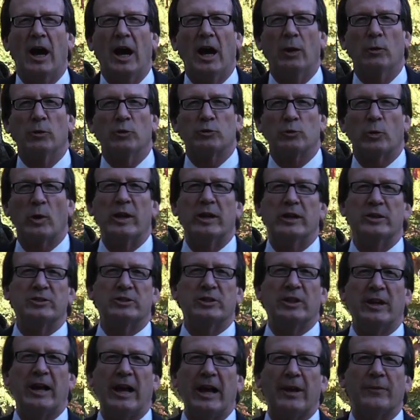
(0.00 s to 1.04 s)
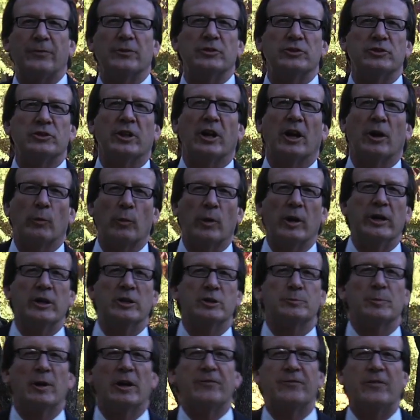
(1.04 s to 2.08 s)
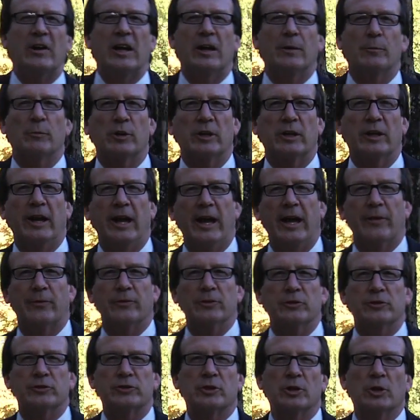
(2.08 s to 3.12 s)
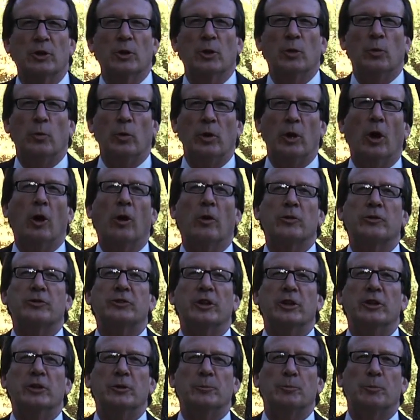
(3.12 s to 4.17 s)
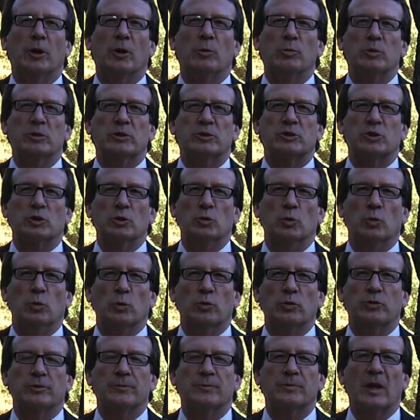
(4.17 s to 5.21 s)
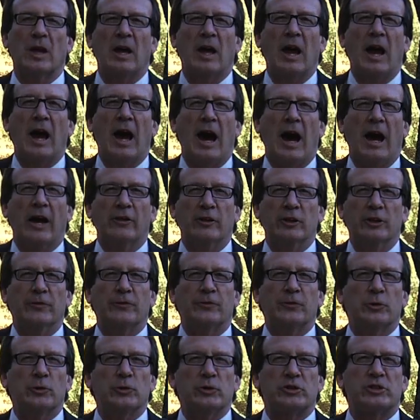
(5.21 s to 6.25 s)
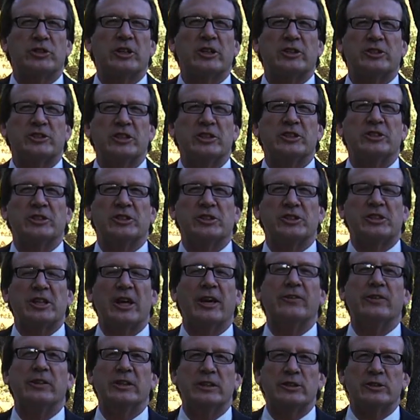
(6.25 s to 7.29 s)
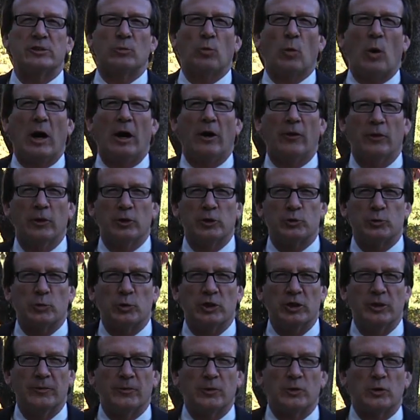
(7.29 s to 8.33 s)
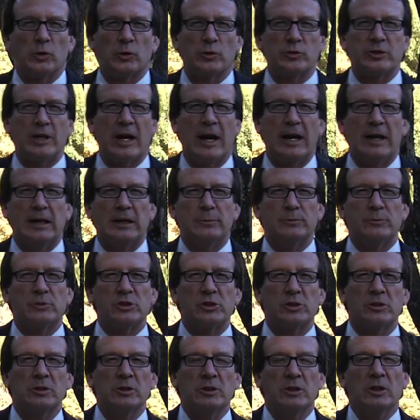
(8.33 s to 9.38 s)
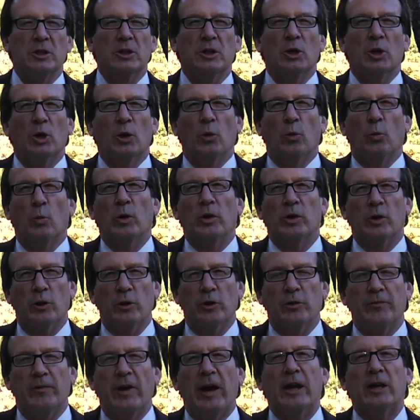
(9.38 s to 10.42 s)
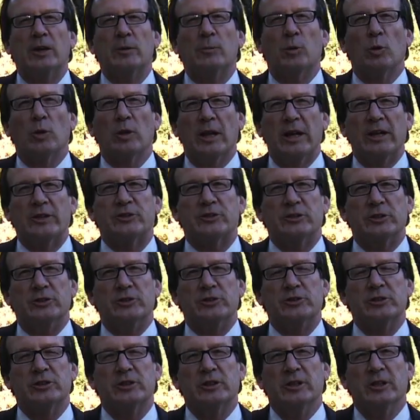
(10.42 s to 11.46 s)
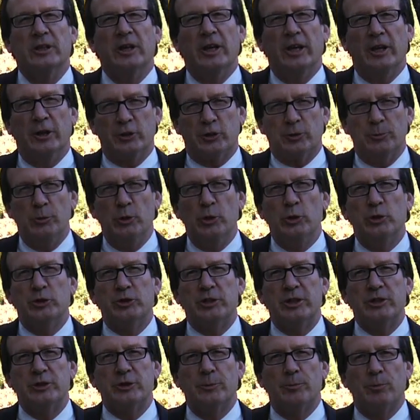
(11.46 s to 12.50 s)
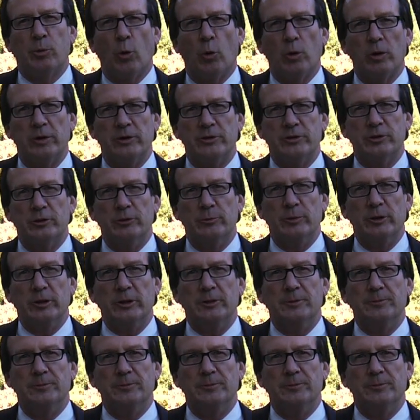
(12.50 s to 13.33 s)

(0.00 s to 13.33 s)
I was raised in Athens and I raised my family in Athens. We all attended public schools. I lived through the 60s and 70s, and while those were difficult times, we learned valuable lessons and communities important to me.